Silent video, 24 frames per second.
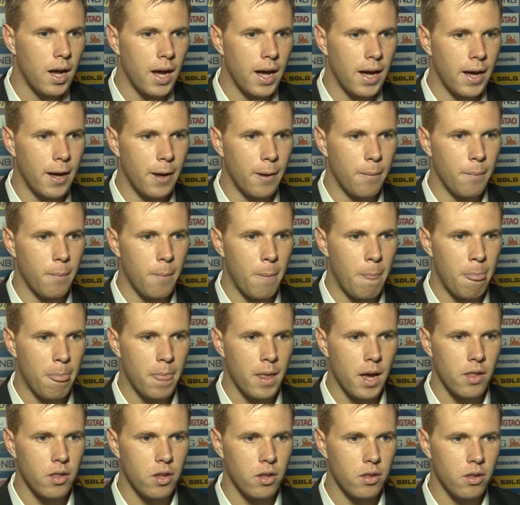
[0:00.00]
And
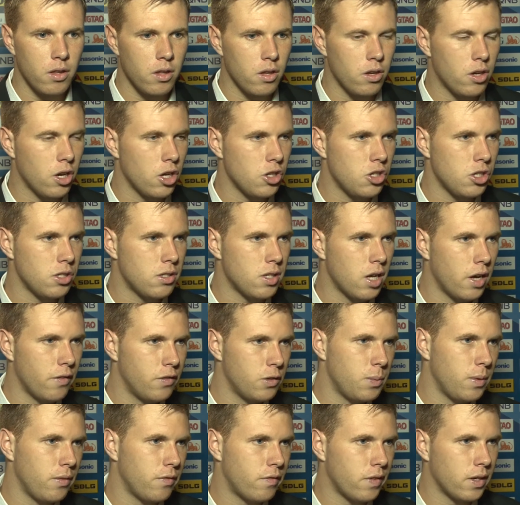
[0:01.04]
the coaching staff
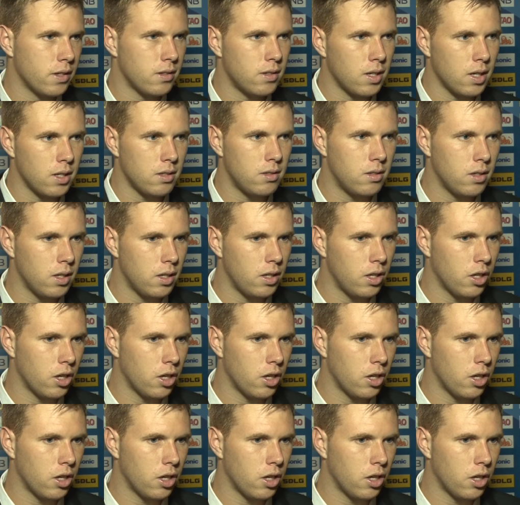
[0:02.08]
has been fantastic.